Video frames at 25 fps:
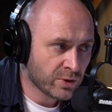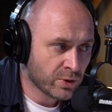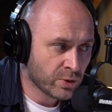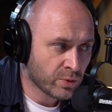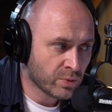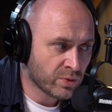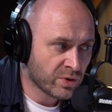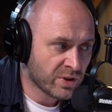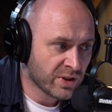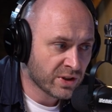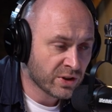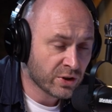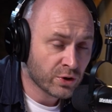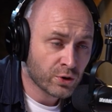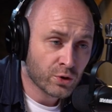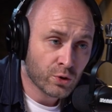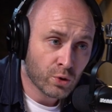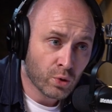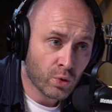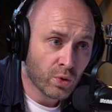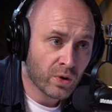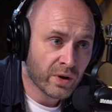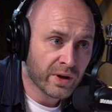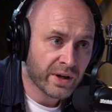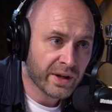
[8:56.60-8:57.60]
to
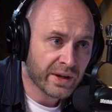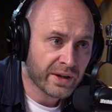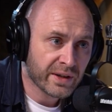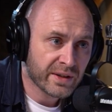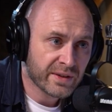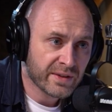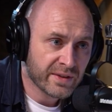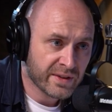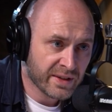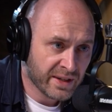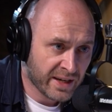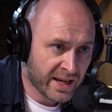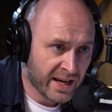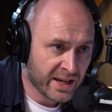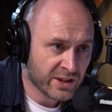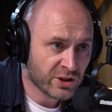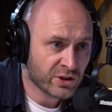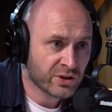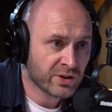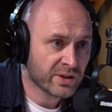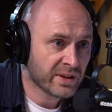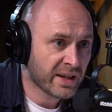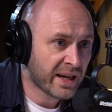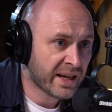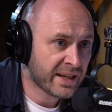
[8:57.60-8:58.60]
destroy the
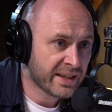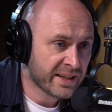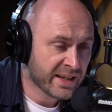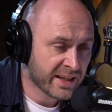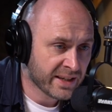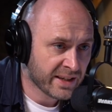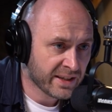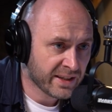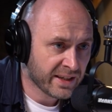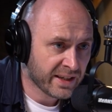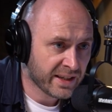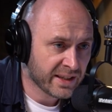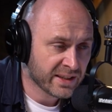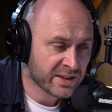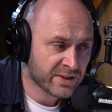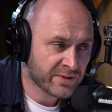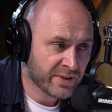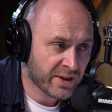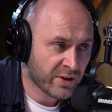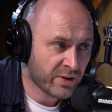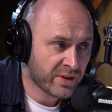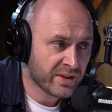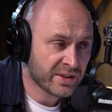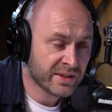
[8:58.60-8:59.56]
national identity is very